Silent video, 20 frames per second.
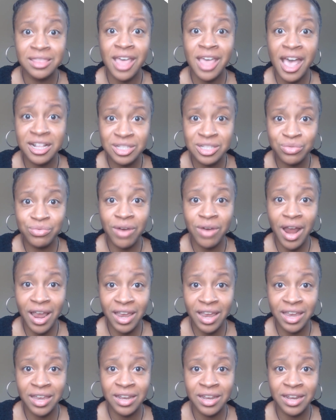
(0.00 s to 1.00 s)
That's
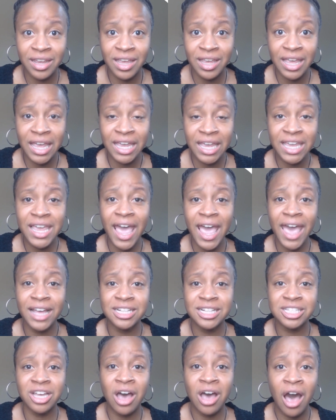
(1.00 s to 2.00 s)
right. He
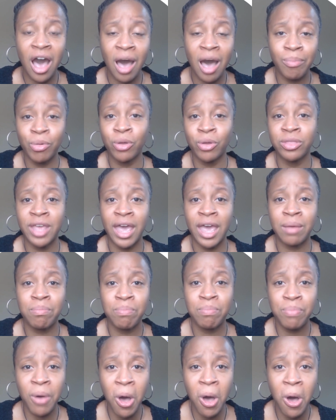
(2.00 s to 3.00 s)
had to hop on
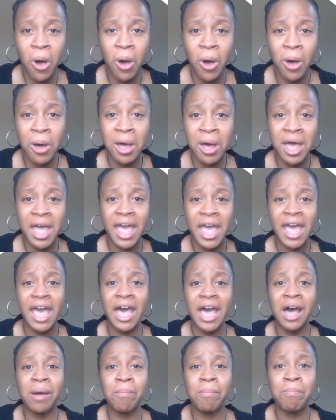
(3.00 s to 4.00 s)
that ball,
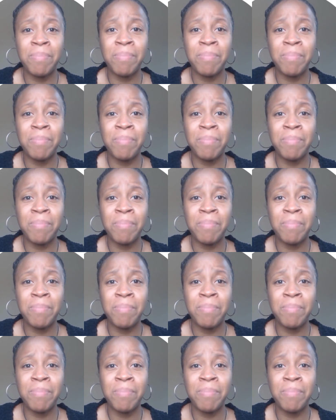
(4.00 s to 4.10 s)
a